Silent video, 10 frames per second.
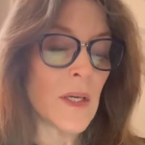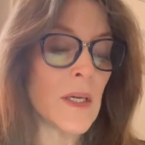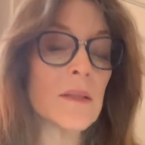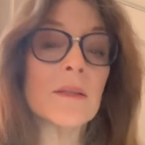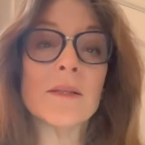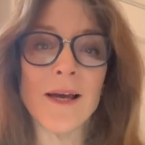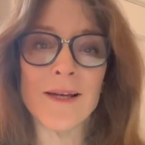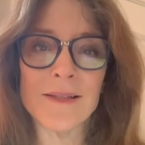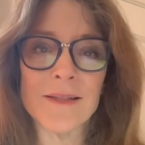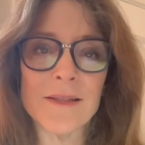It
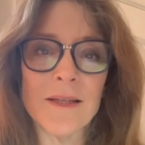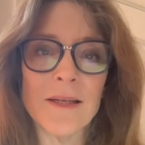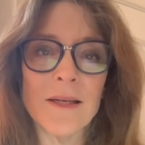says,